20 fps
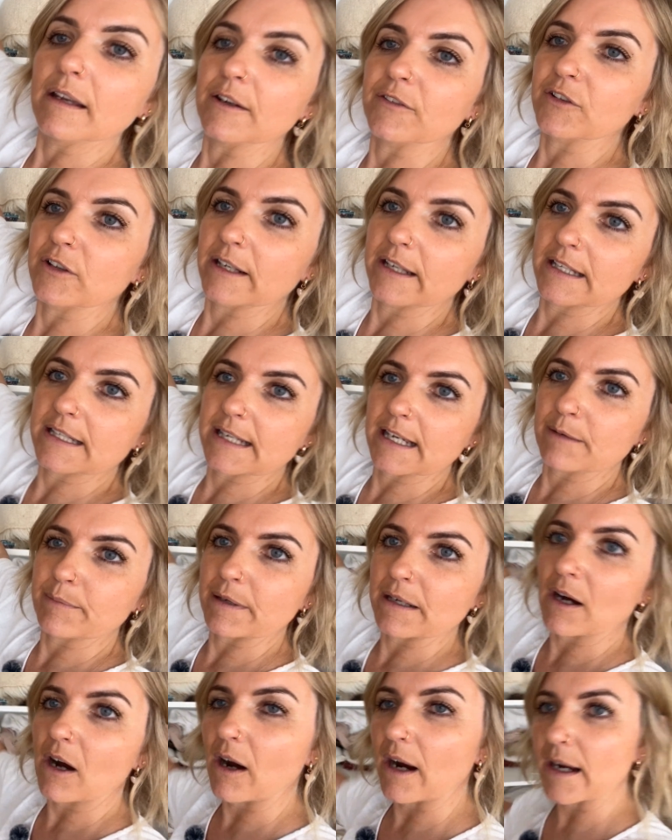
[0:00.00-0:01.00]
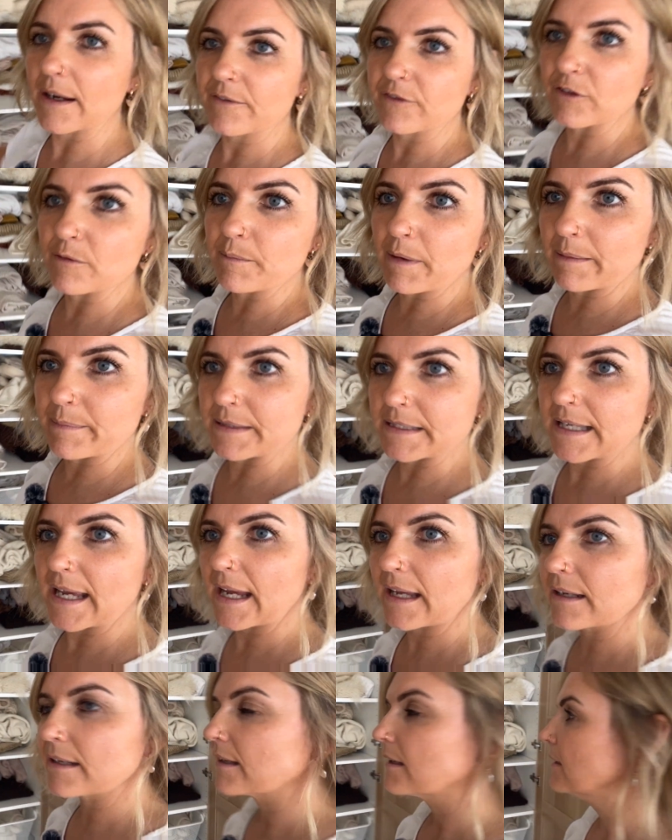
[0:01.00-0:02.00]
if you need to get a bit of height from baby's
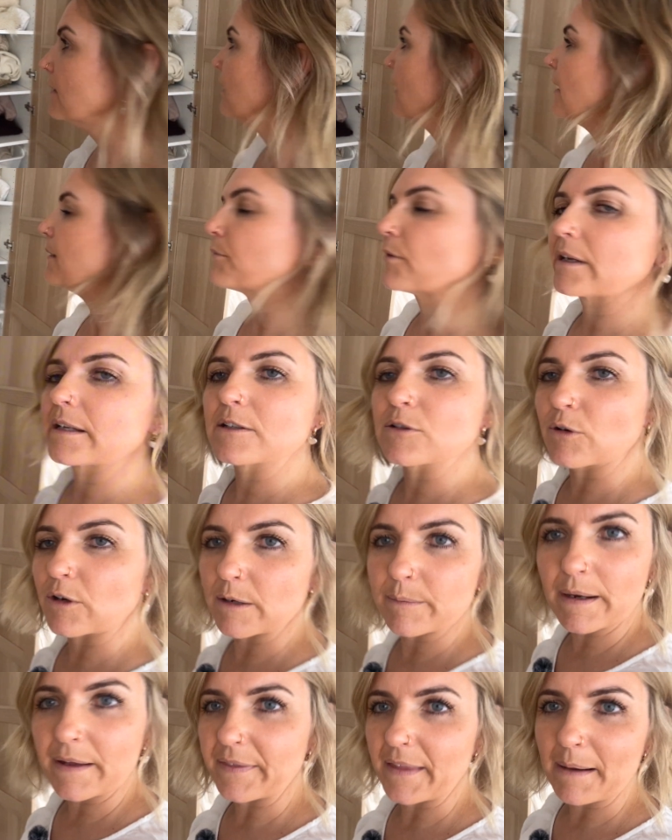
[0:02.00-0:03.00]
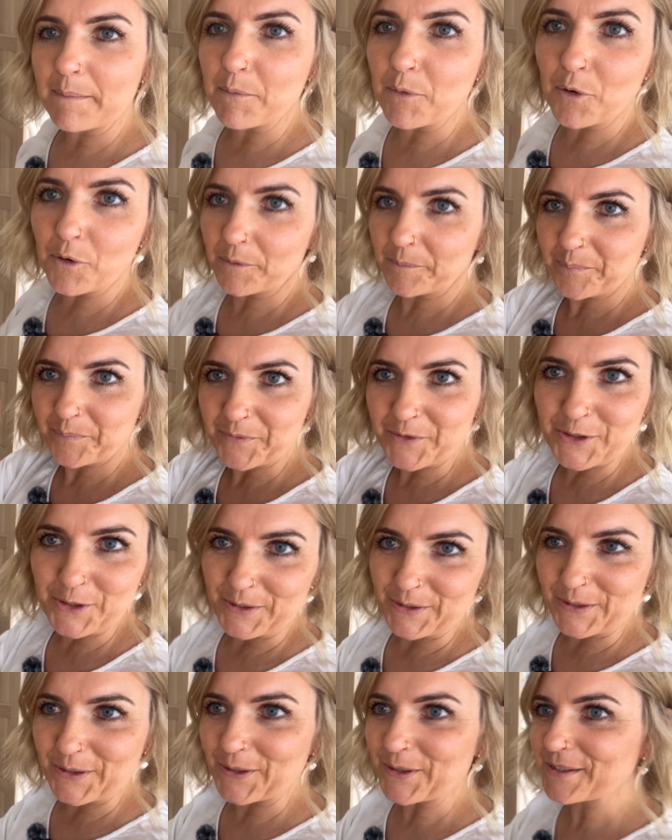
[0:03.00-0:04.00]
head. We talk about that more
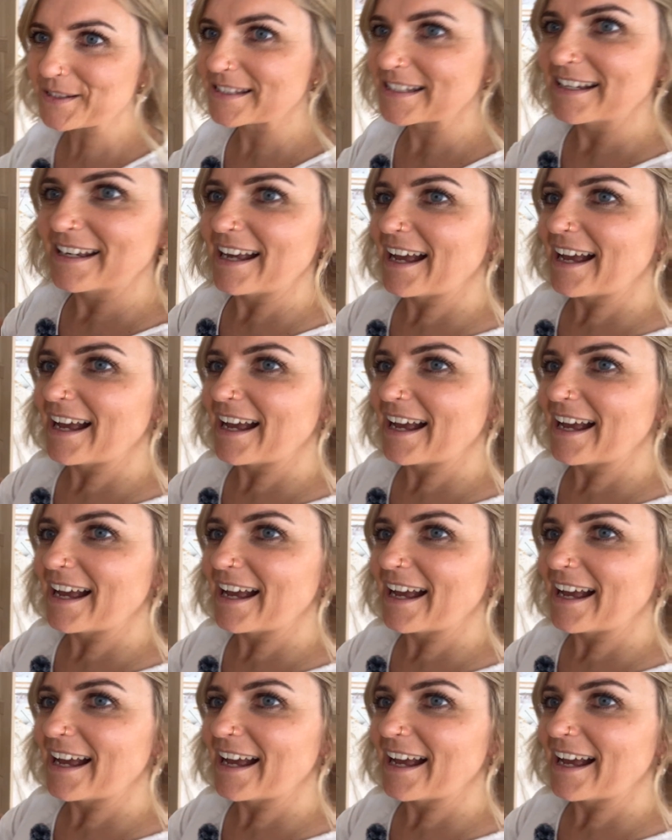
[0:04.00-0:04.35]
during the course.